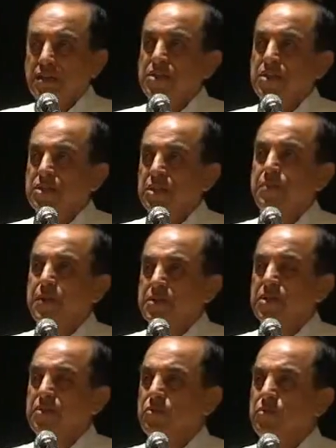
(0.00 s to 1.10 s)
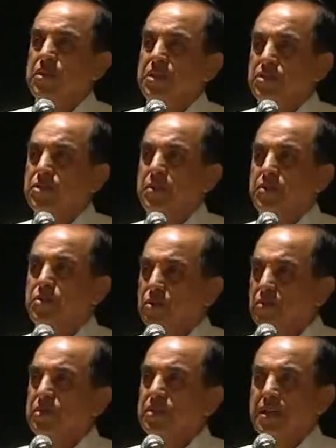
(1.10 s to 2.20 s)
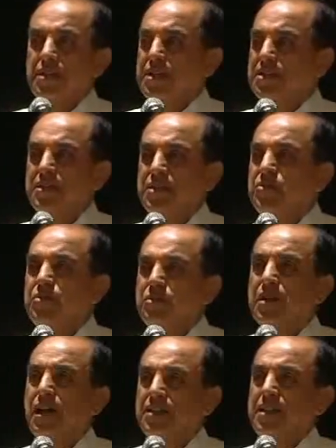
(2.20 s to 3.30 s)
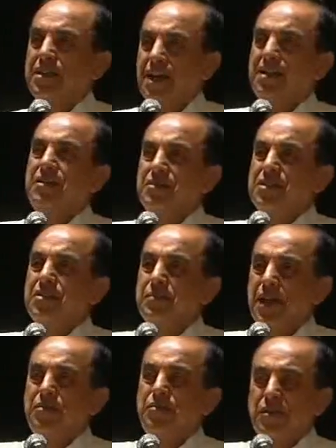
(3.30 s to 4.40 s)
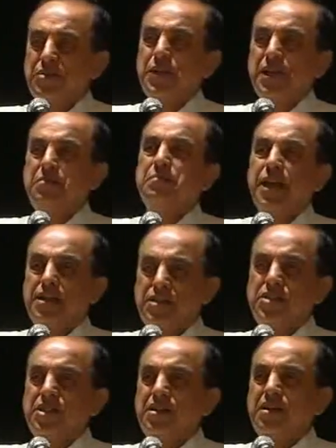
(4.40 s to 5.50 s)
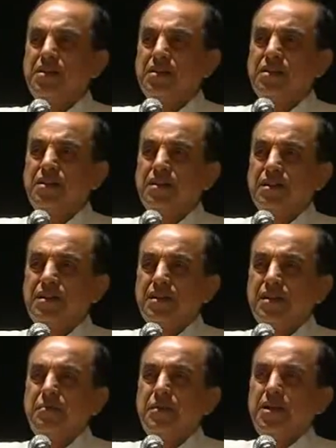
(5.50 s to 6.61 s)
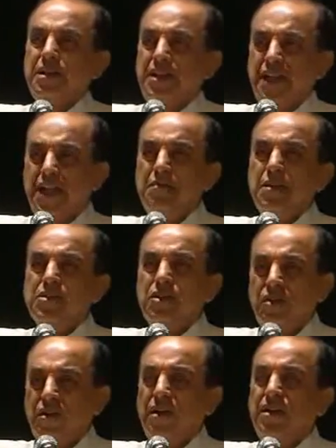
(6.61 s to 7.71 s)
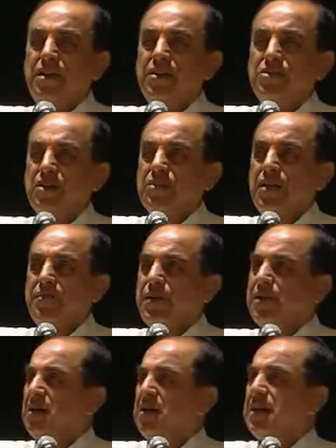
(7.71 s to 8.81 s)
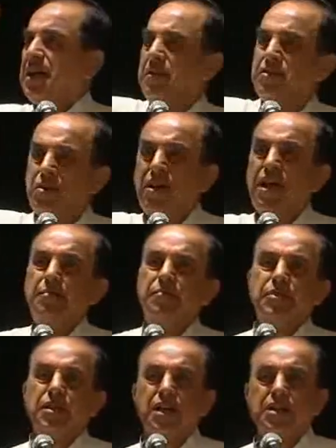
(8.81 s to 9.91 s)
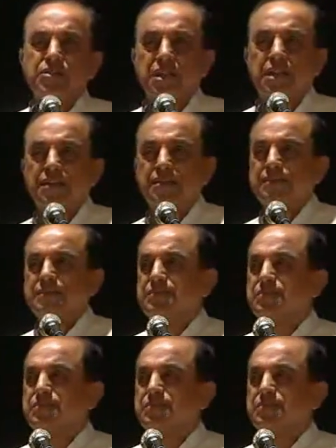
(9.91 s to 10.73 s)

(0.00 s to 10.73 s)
This is the person who needs to be shown that he has nothing to do with Gandhi. Gandhi was a man who became barrister, made a name as a lawyer in South Africa, gave it all up for the country.